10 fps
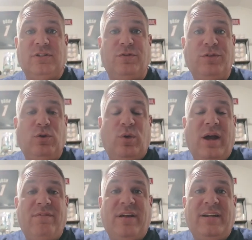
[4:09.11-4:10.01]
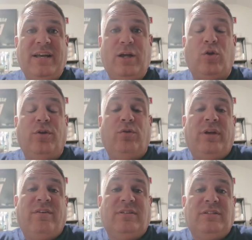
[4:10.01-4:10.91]
So if you don't have that debt, or you
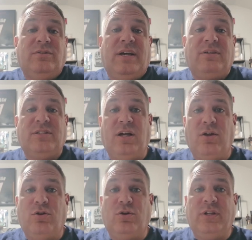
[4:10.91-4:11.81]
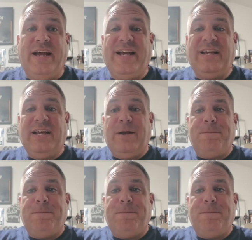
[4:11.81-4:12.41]
only have a $2,000 debt,